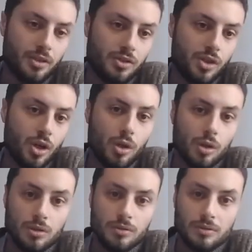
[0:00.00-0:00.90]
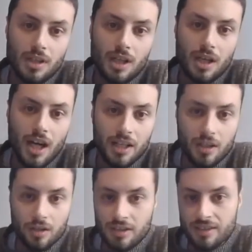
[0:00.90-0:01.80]
So high
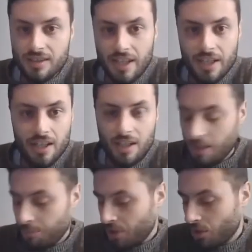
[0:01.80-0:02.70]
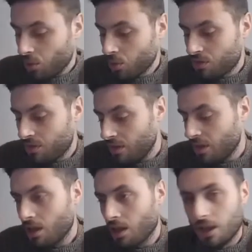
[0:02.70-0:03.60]
content screening can be used
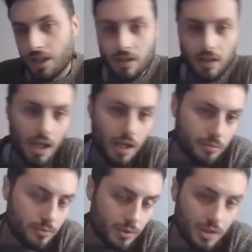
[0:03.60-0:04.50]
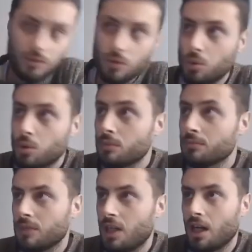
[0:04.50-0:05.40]
in, well,
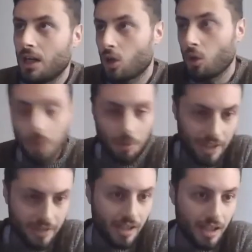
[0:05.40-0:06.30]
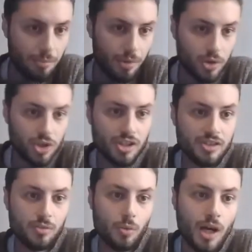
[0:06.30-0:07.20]
two complementary
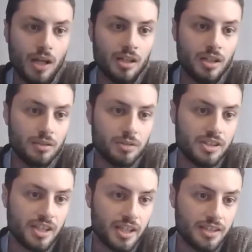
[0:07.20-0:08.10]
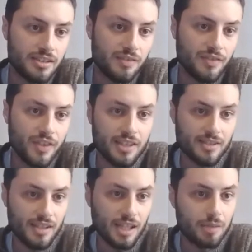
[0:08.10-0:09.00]
approaches. One, I would say, is the
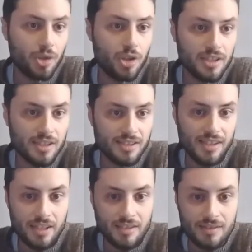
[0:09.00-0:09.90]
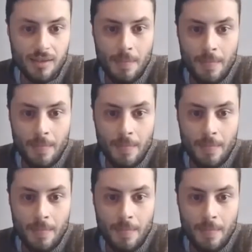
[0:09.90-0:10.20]
fixed endpoint assays,